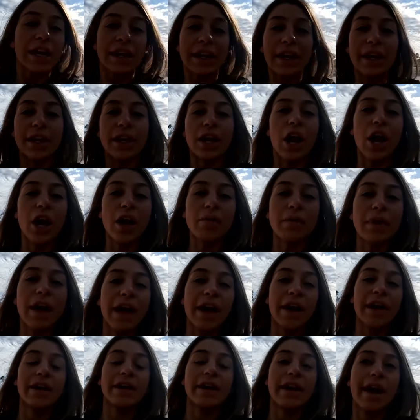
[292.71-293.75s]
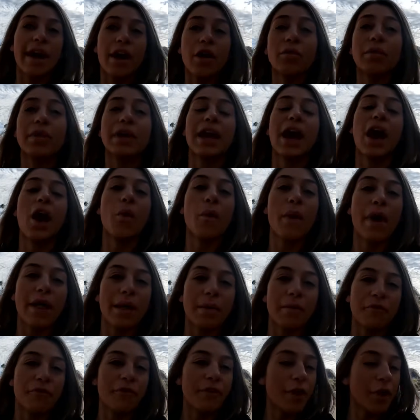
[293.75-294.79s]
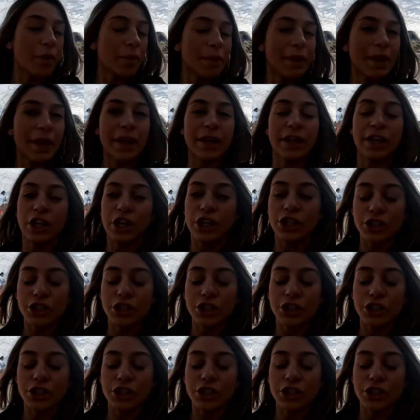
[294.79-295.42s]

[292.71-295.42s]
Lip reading: can come and help me out while I'm filming,